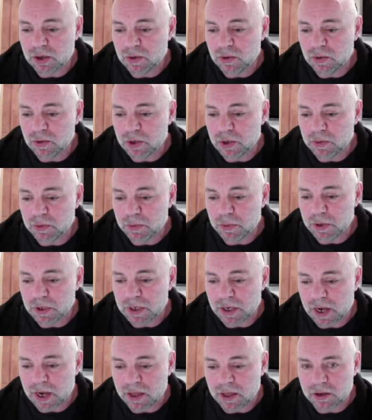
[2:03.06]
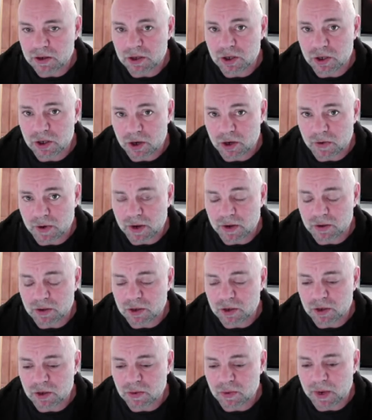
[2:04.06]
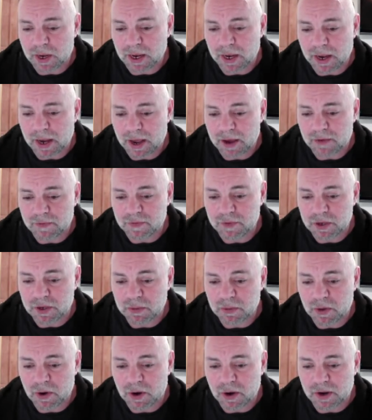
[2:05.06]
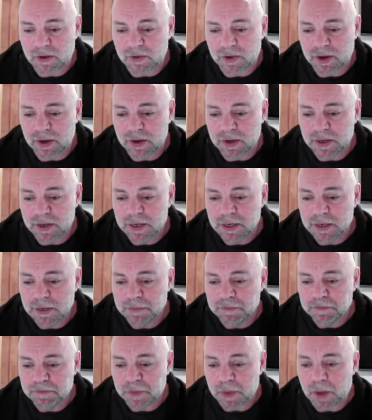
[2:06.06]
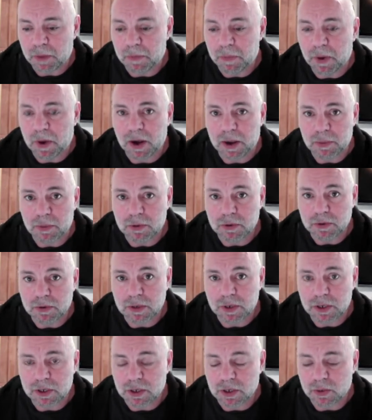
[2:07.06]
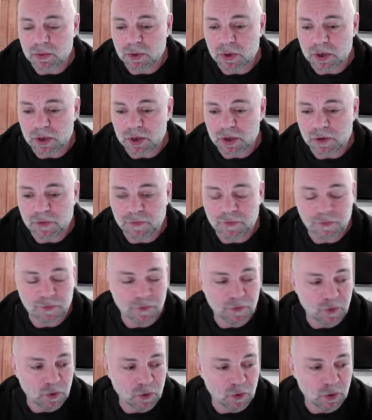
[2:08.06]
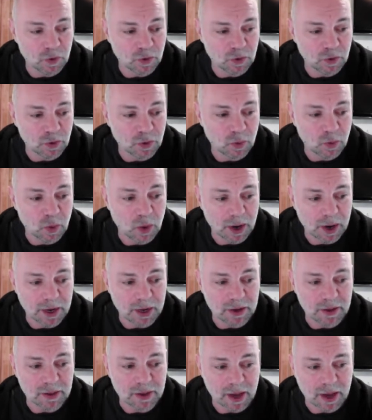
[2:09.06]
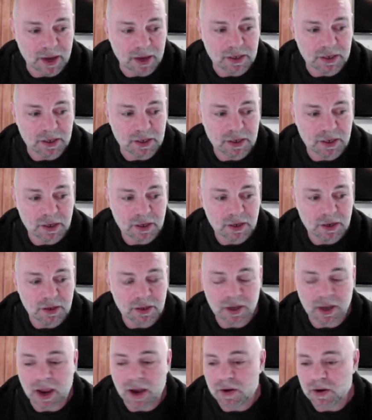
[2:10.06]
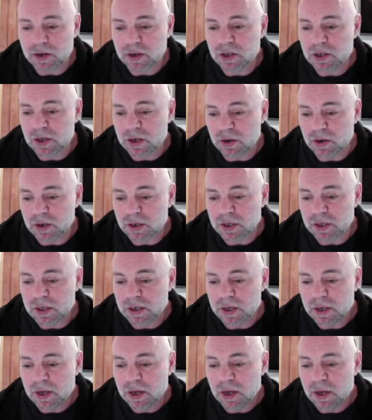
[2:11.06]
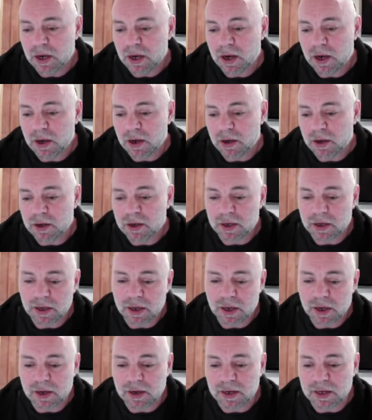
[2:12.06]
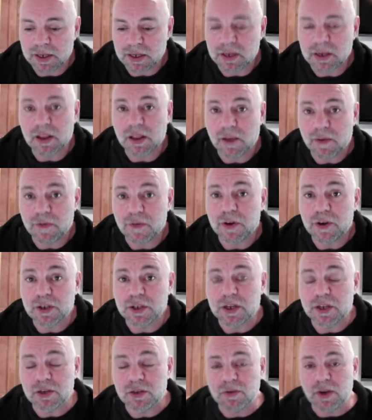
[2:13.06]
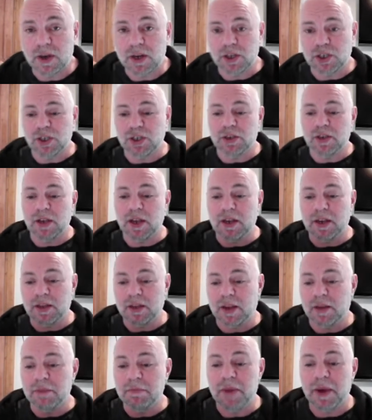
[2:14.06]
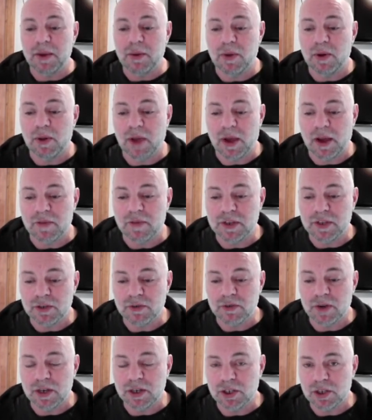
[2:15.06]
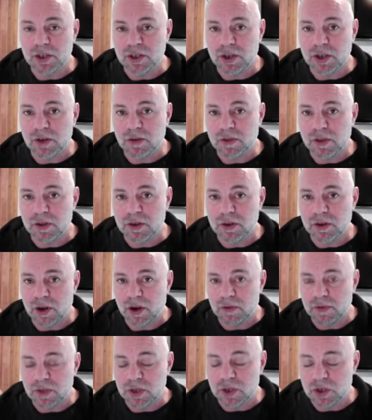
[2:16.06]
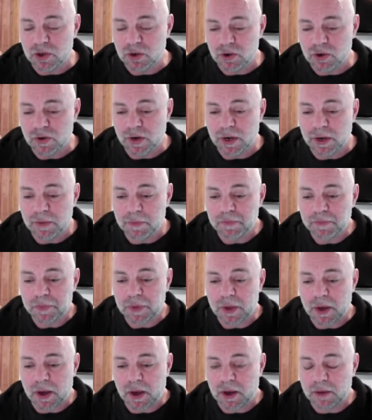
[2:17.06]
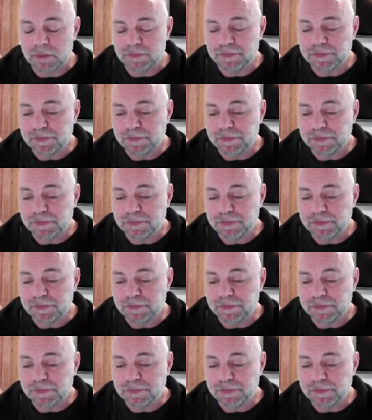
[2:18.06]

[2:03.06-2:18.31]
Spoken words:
was put together turnarounds so that we could have some kind of a Bible, as it were, for the way that the characters looked. At least in their first iteration, they may well have iterations over the story, and